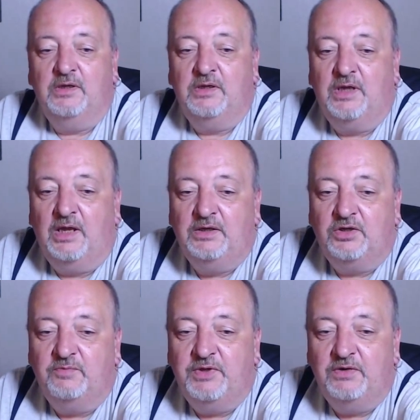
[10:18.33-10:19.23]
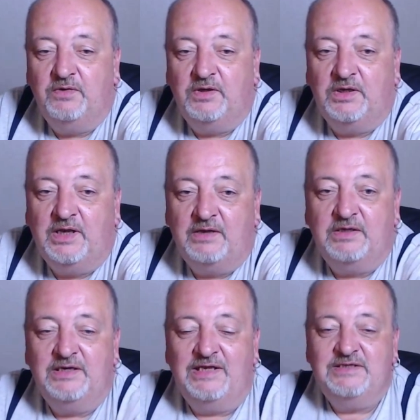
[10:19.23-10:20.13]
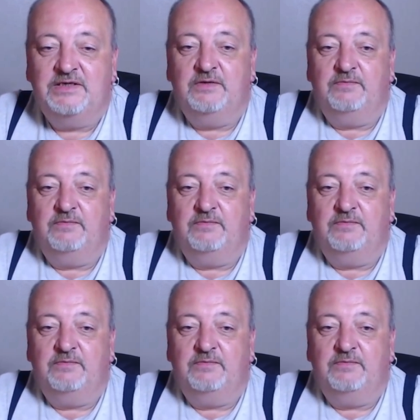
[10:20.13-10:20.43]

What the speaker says: and the computer are now connected.